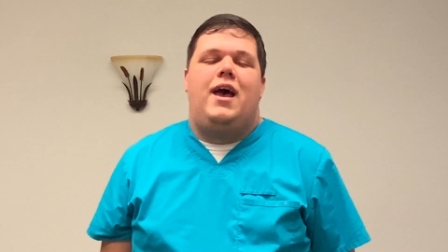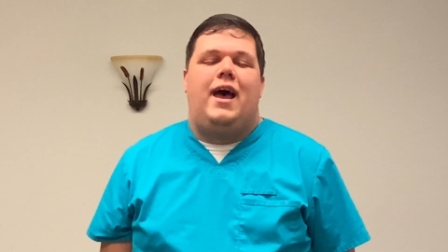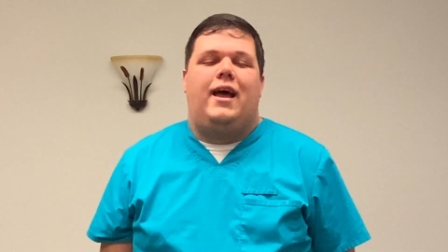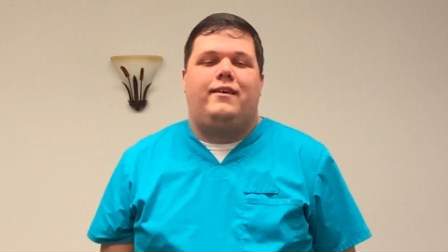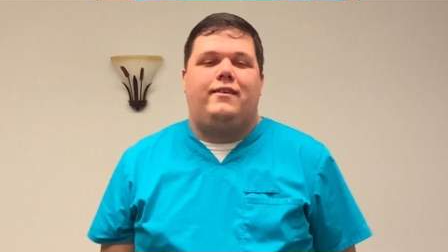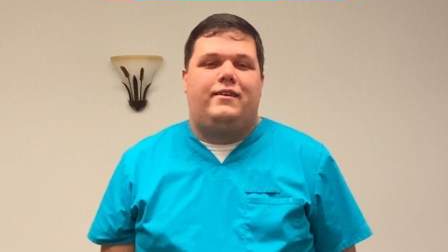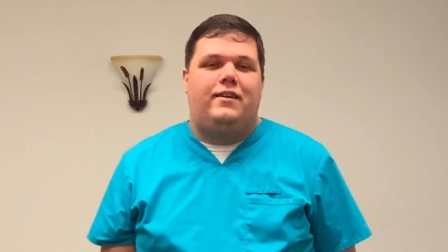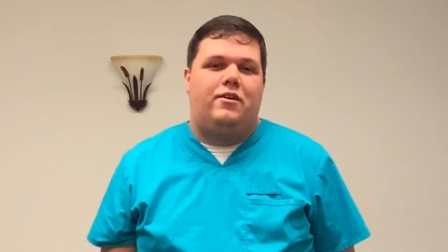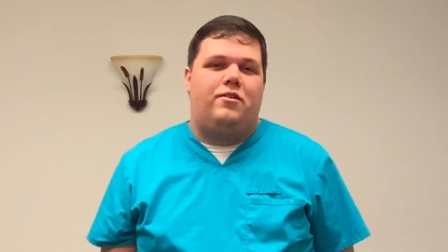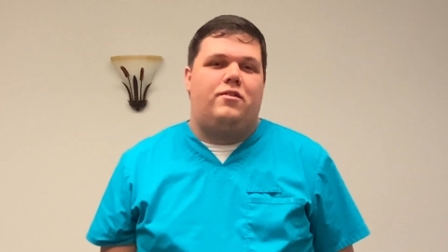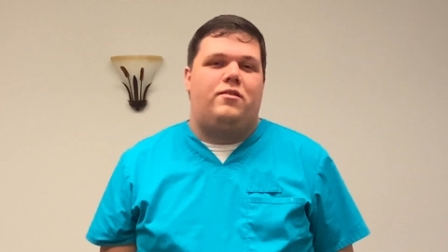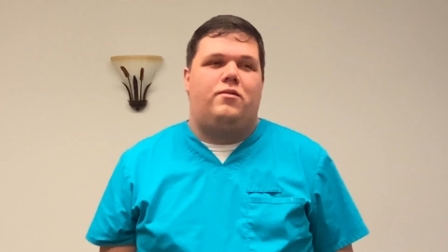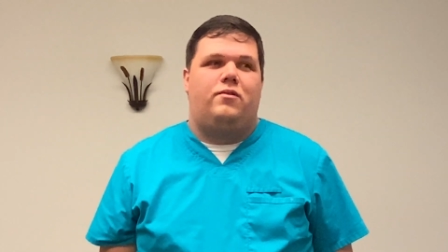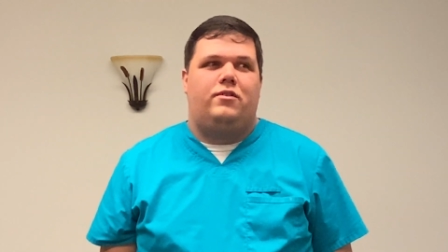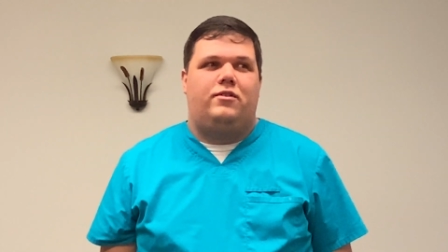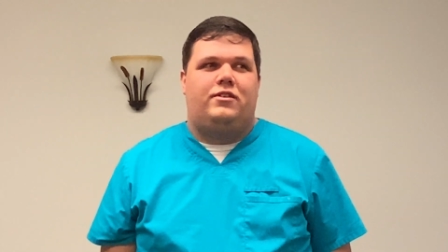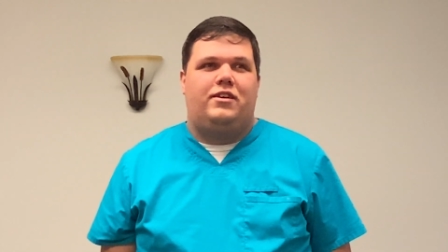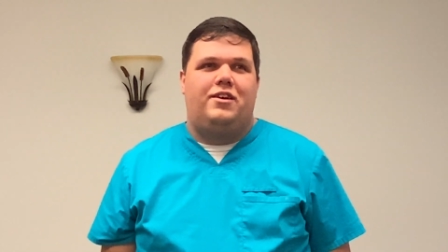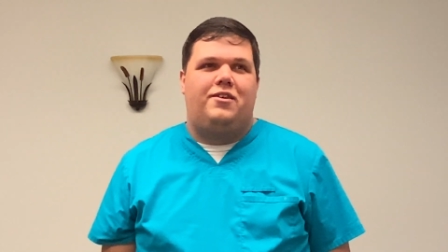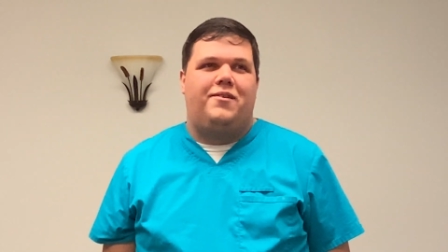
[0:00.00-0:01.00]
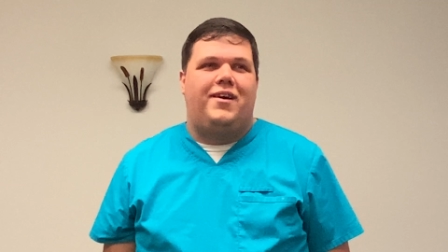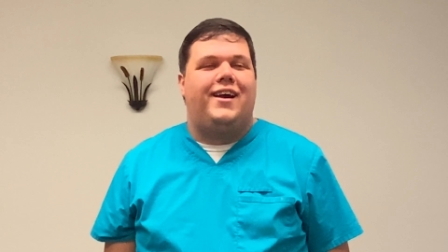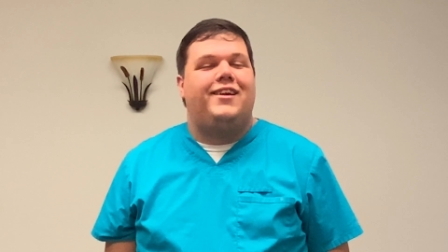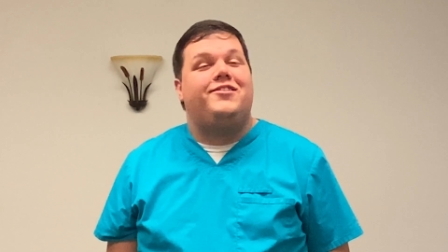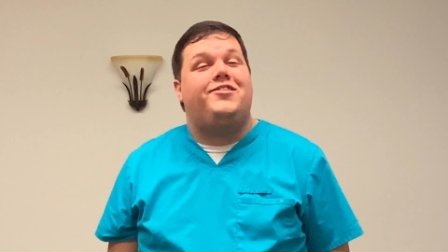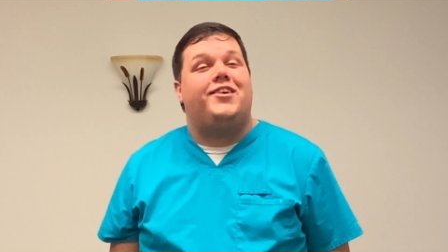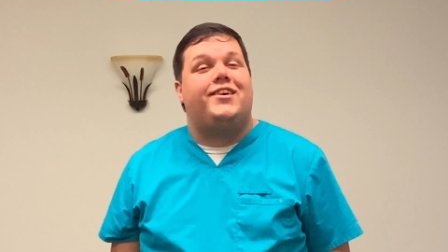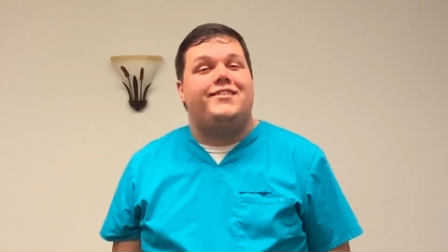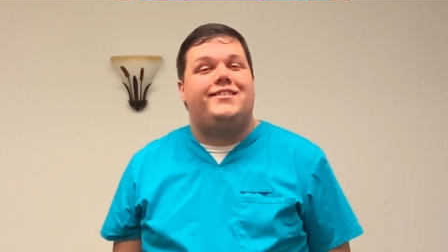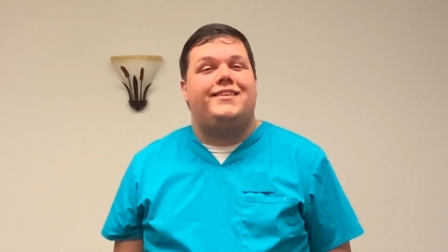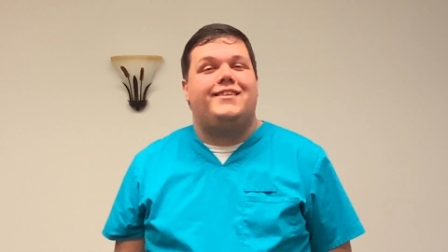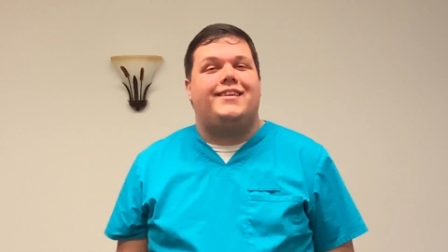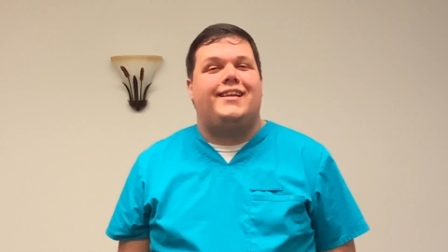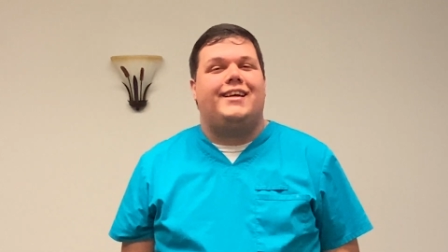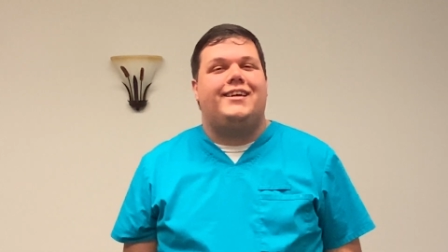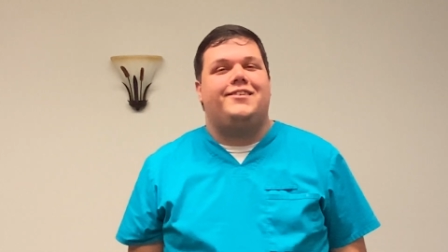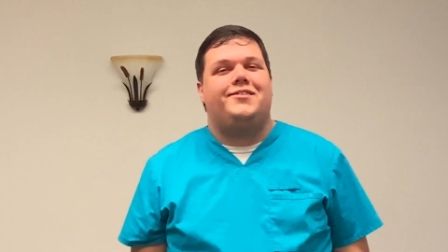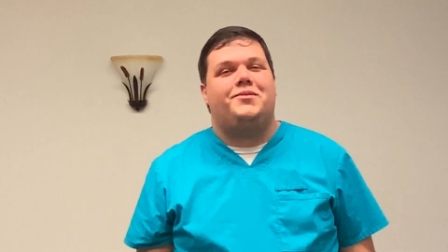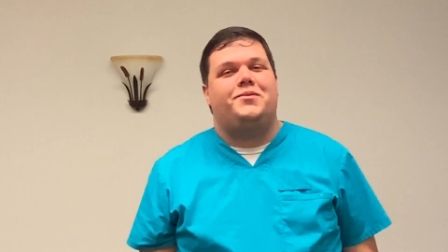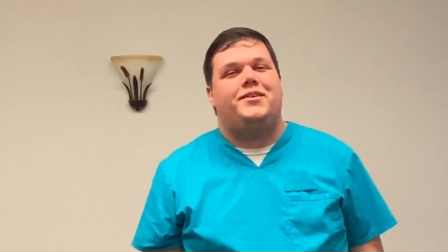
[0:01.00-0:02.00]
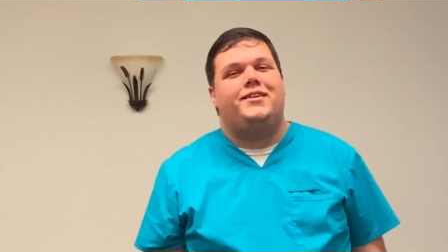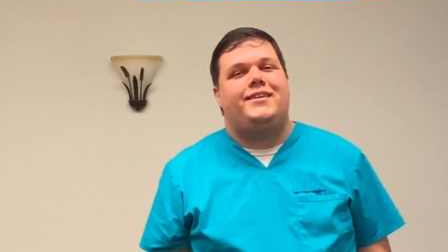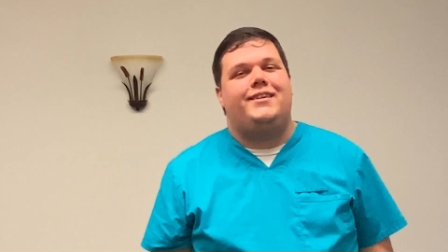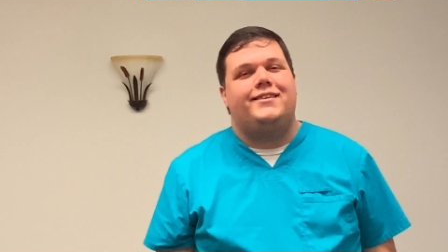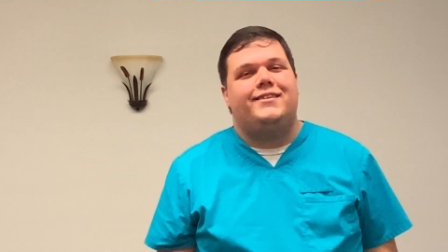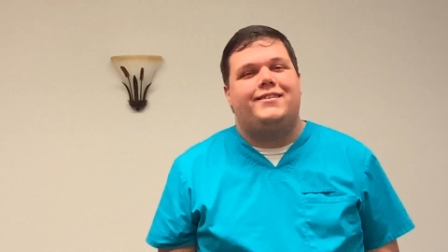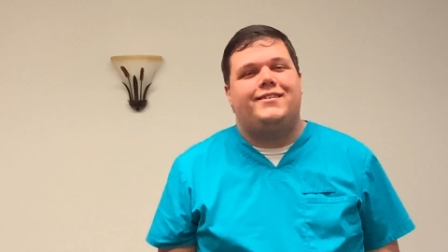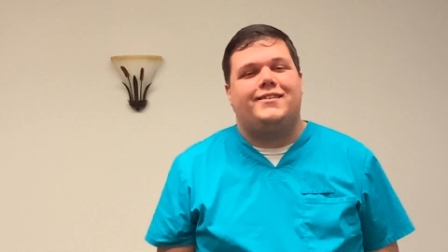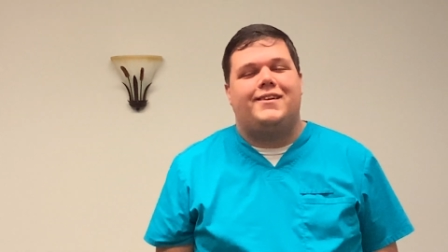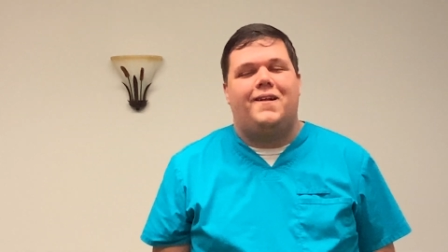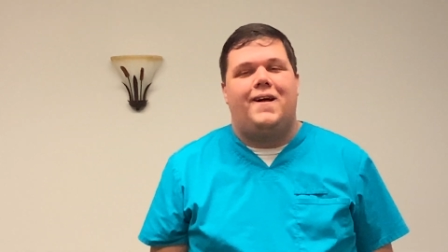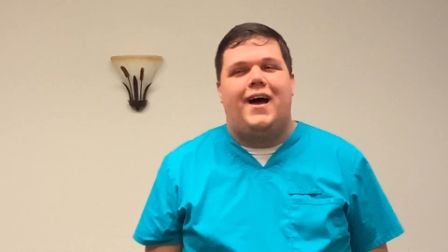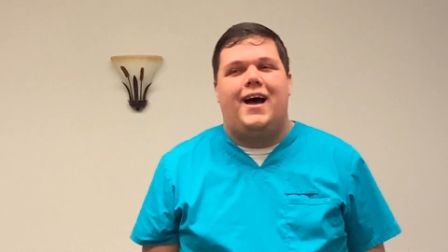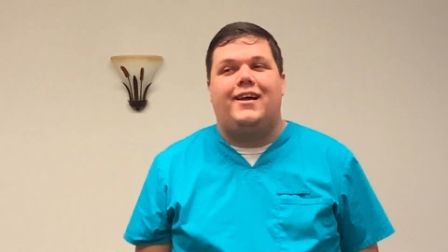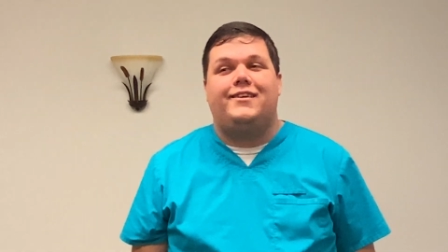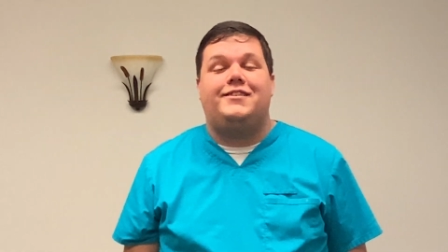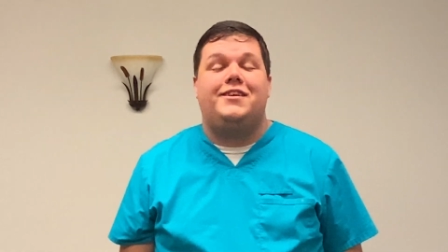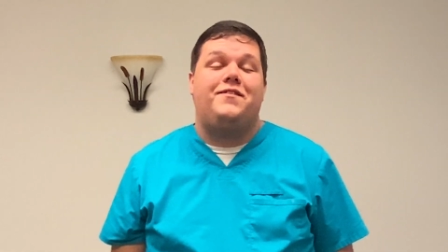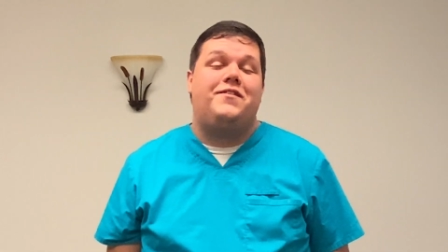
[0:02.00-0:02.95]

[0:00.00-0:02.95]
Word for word: and do do interesting things with this class.